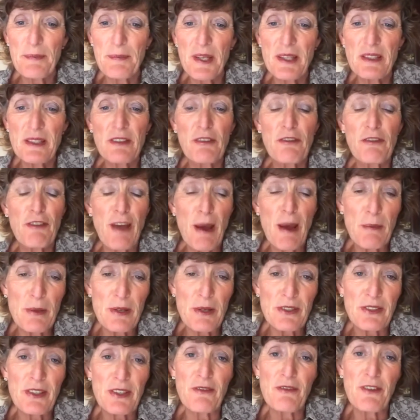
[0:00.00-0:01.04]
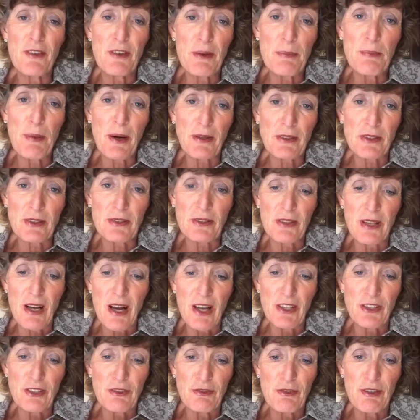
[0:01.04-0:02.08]
It's a fabulous and very practical
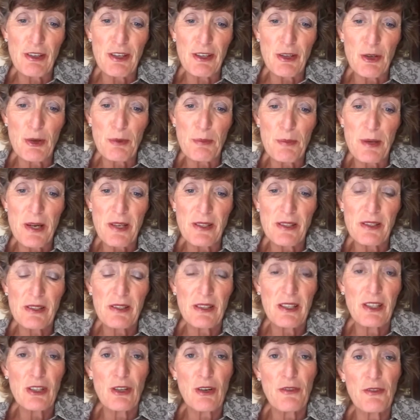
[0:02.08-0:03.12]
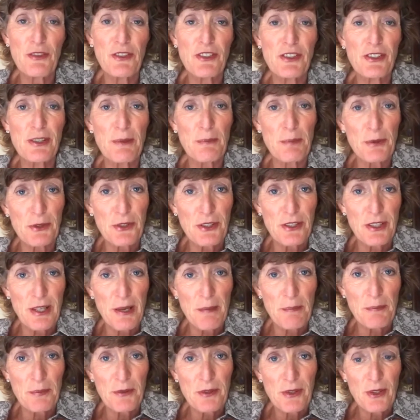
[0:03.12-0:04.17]
guide to feeling your best. It offers simple
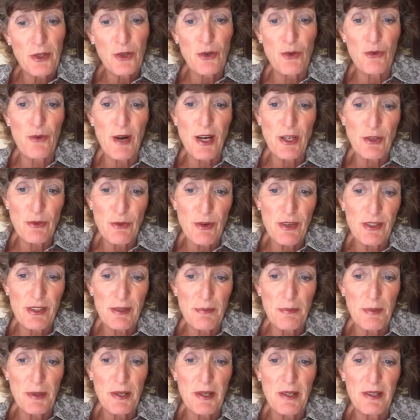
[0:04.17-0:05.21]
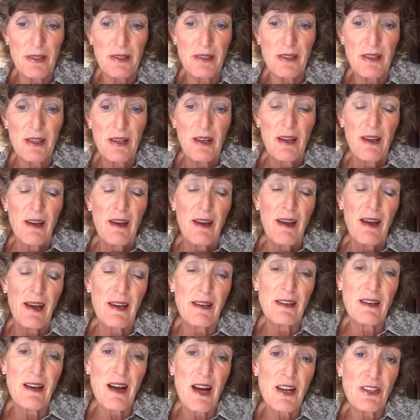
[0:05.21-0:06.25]
steps, great recipes,
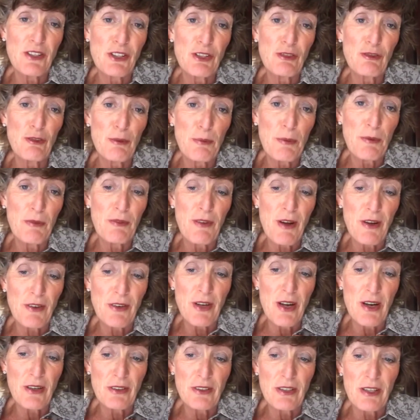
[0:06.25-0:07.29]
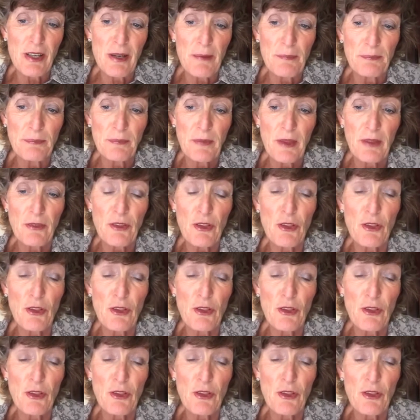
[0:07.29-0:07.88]
and guidance for a profound outcome.